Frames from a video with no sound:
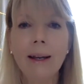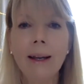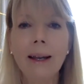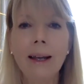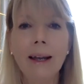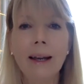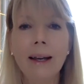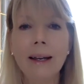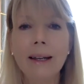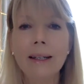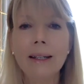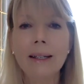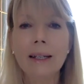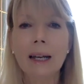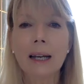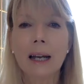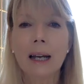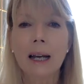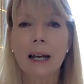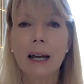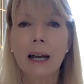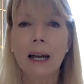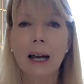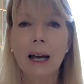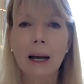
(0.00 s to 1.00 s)
And
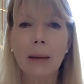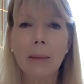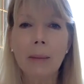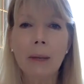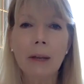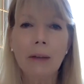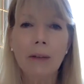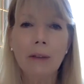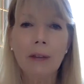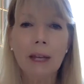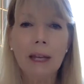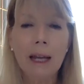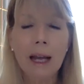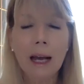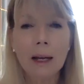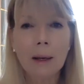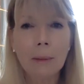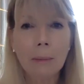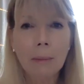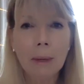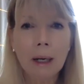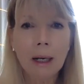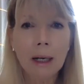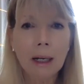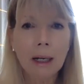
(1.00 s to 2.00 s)
if he
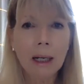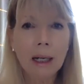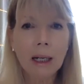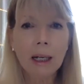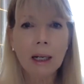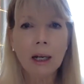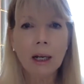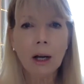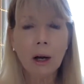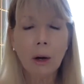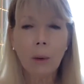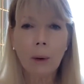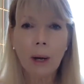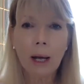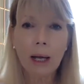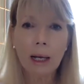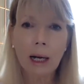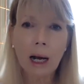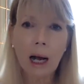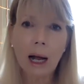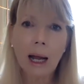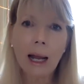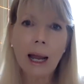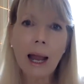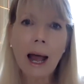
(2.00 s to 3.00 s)
hadn't been an ego and
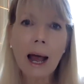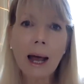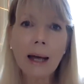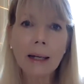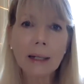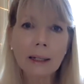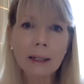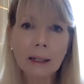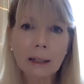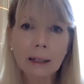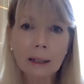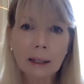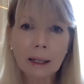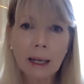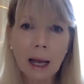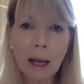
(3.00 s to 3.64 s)
I hadn't